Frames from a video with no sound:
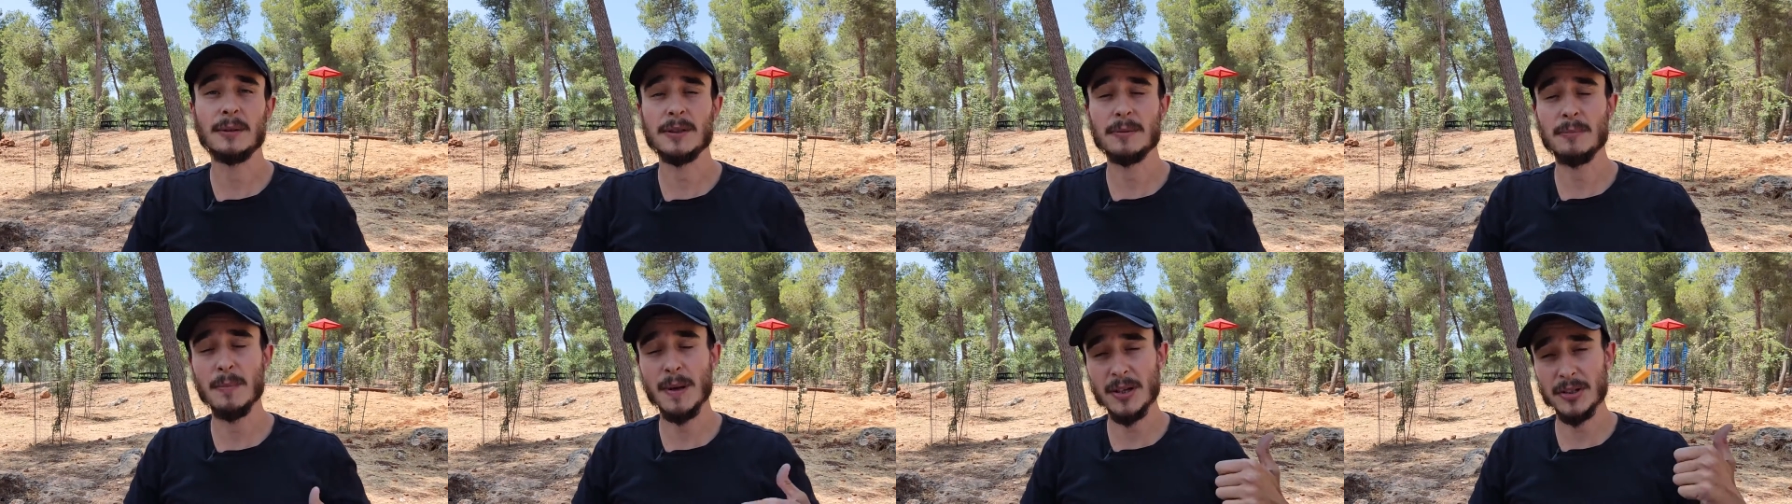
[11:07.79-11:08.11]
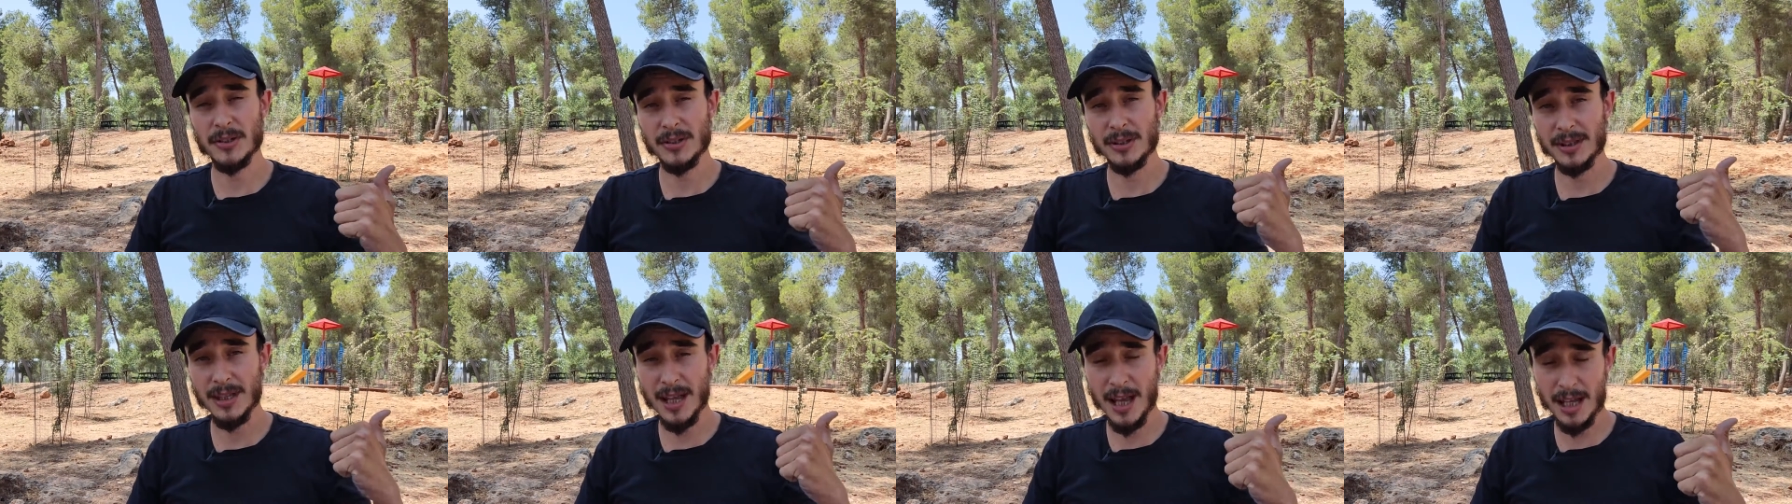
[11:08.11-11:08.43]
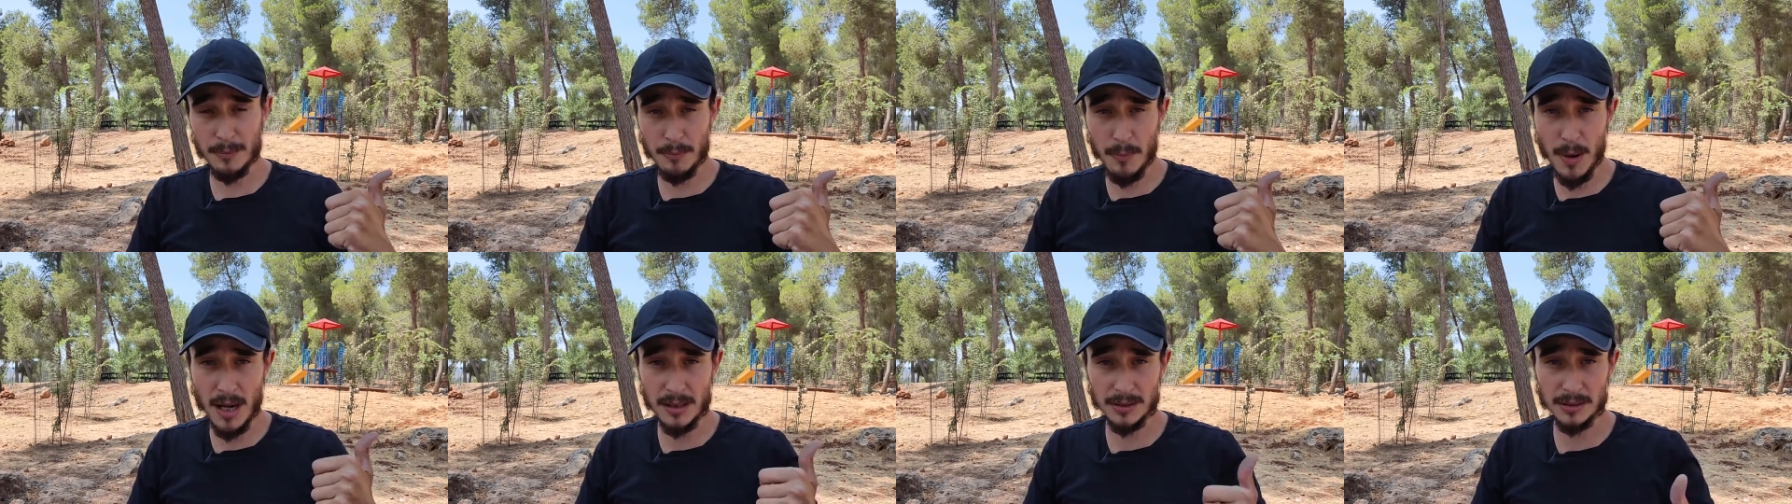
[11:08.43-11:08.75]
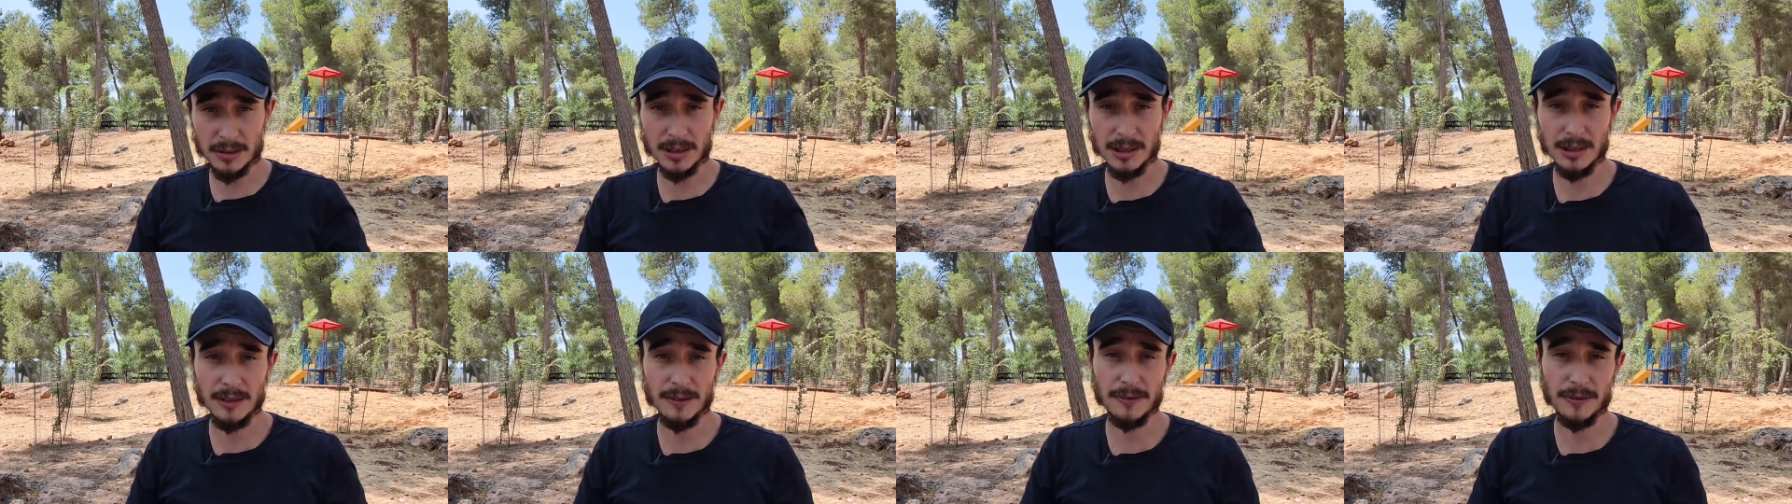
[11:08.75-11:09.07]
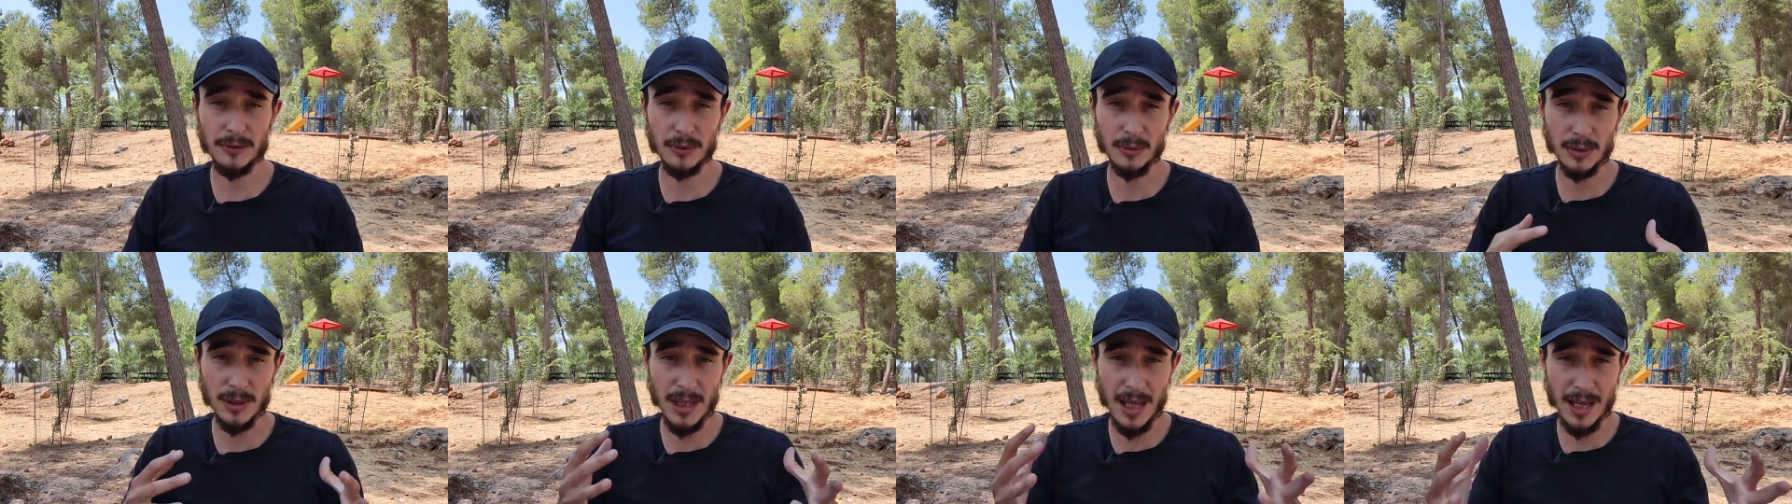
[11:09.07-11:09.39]
smash the like button
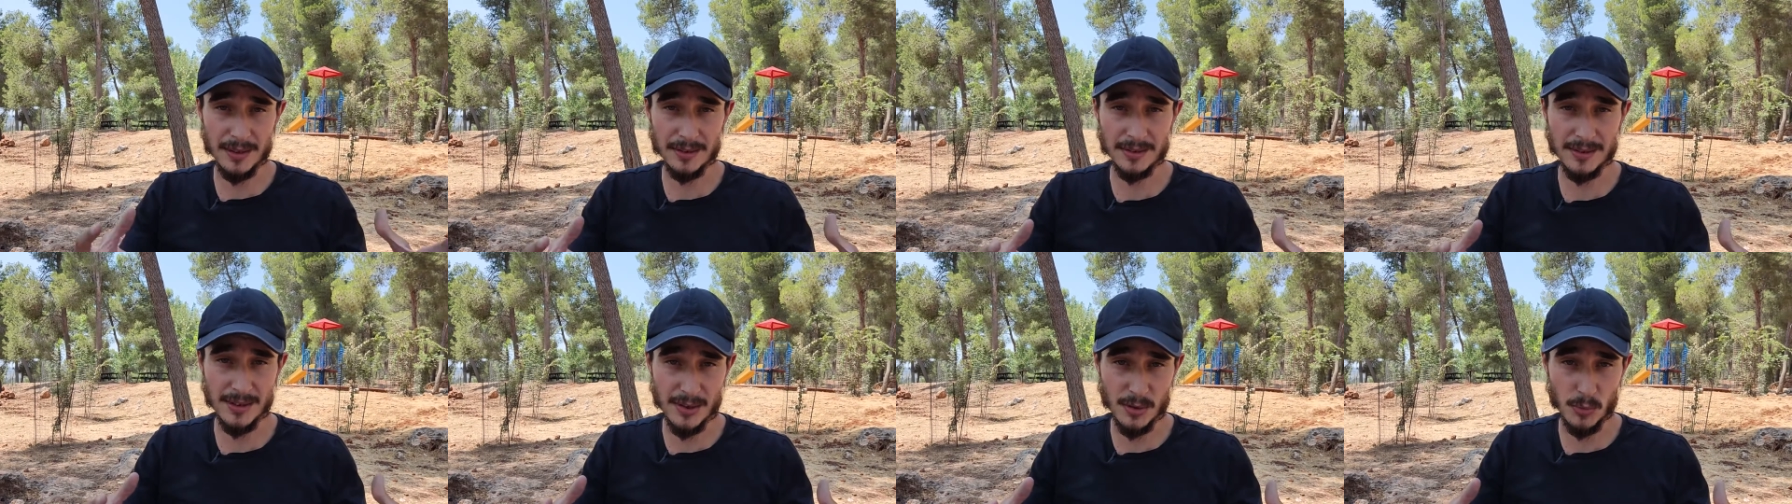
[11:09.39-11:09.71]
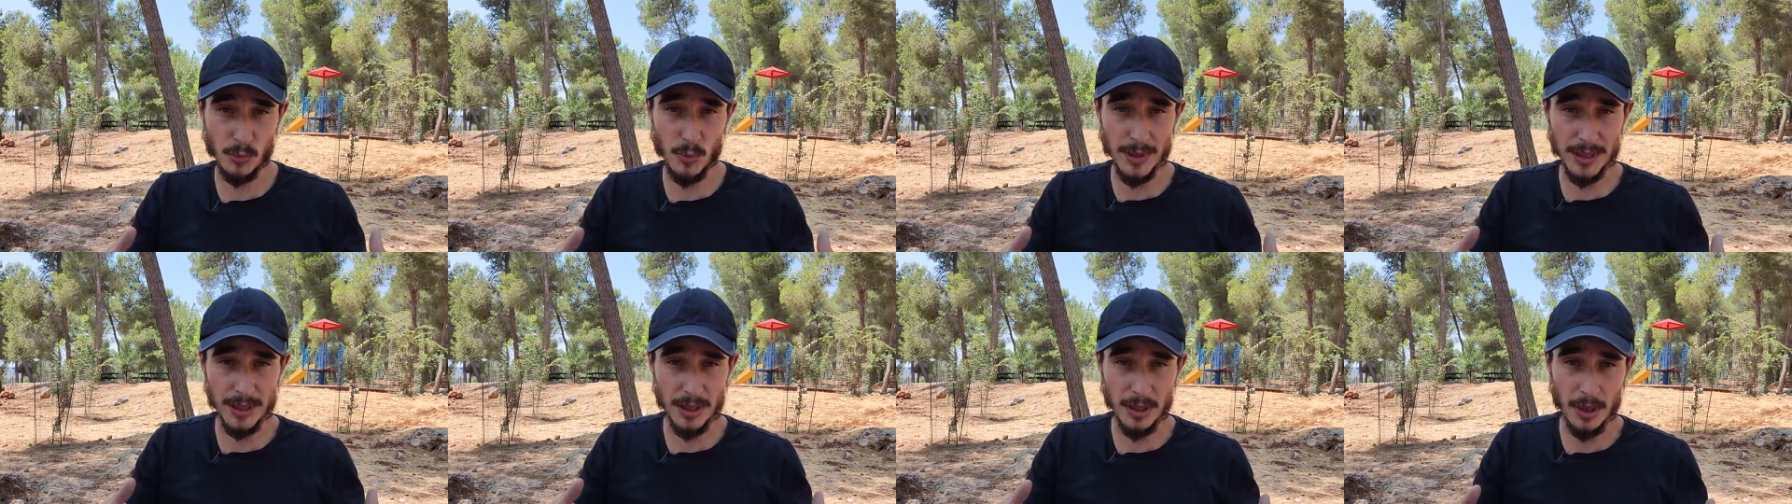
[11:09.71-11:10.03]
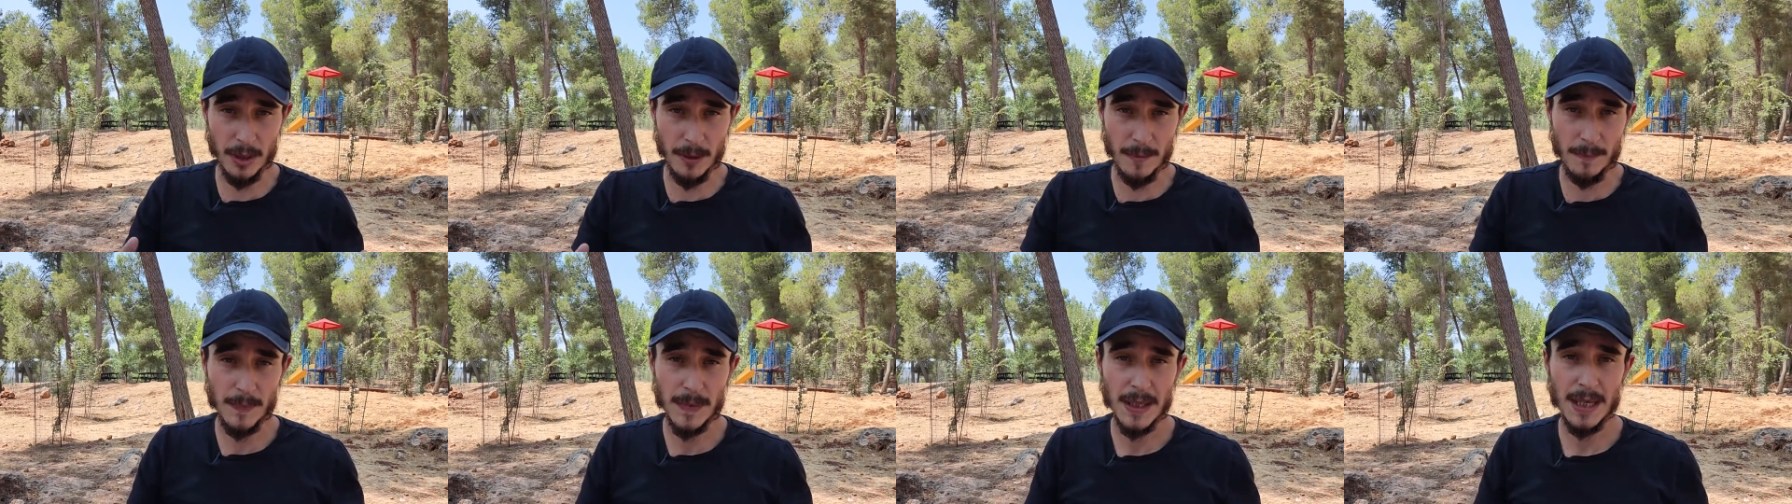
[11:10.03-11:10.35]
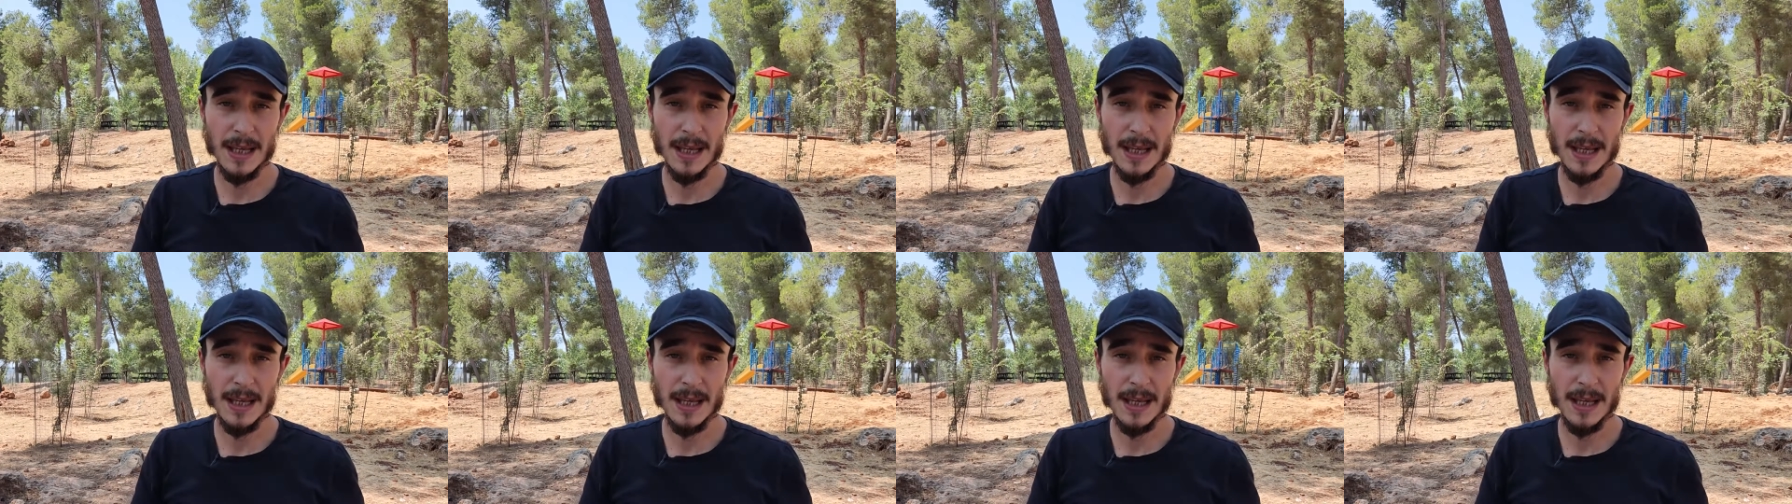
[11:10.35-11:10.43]
if you like this video.